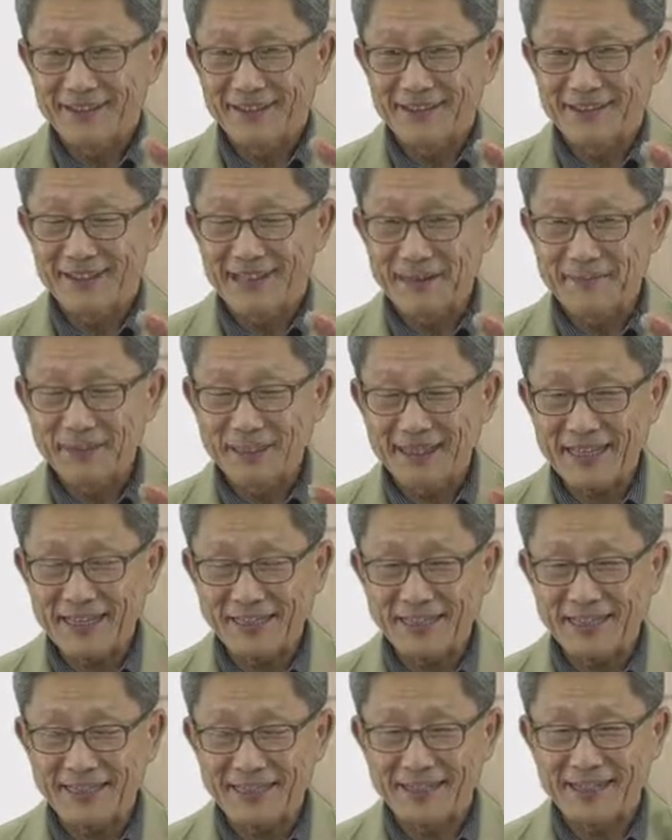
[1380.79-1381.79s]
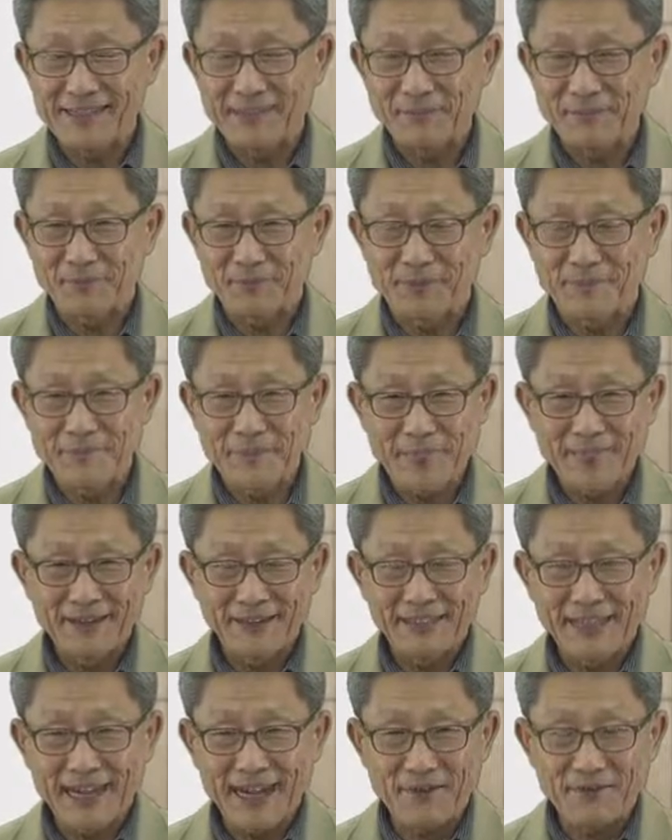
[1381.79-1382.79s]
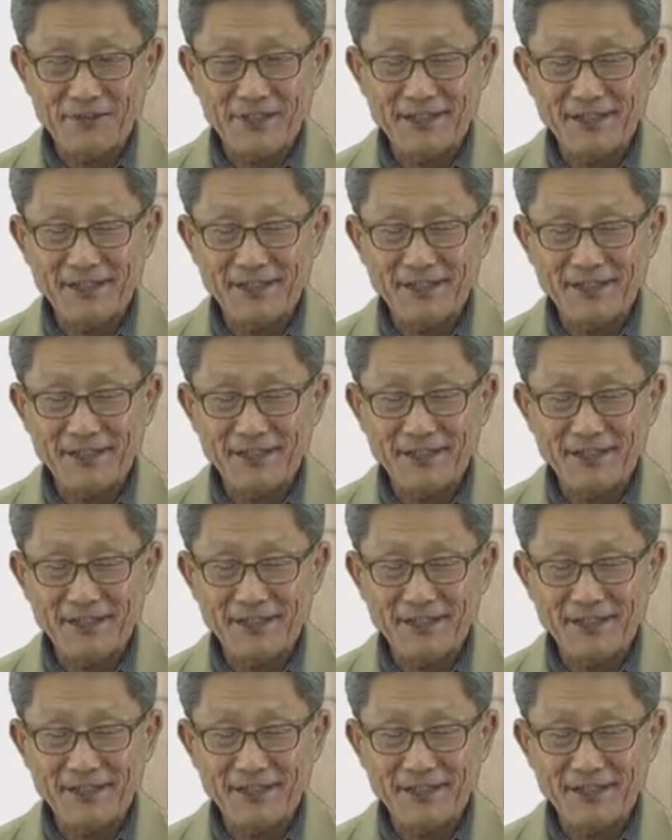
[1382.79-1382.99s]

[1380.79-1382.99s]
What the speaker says: Let me take an example. Now here